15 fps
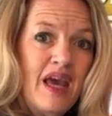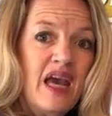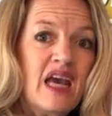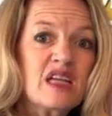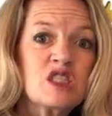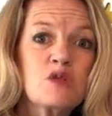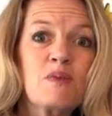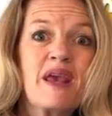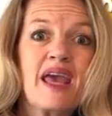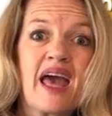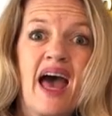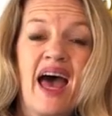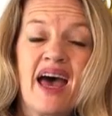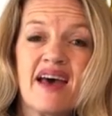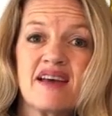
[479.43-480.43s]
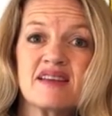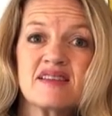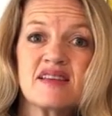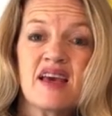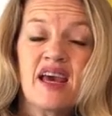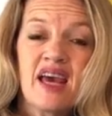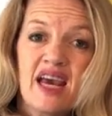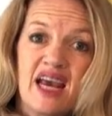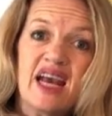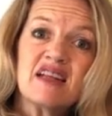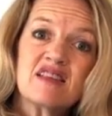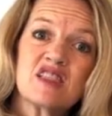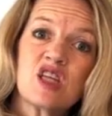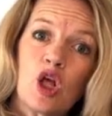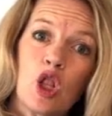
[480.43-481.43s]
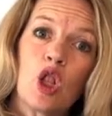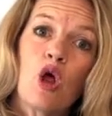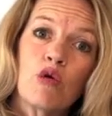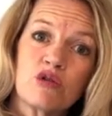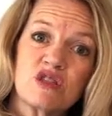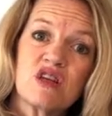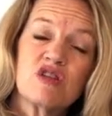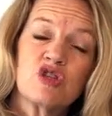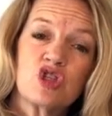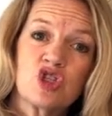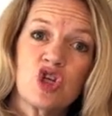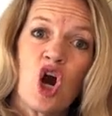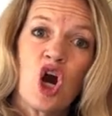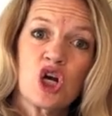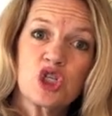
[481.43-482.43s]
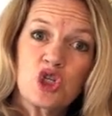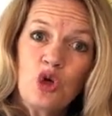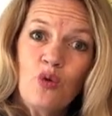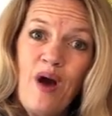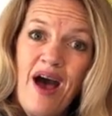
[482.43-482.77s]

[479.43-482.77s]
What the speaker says: It's because it's the closest star to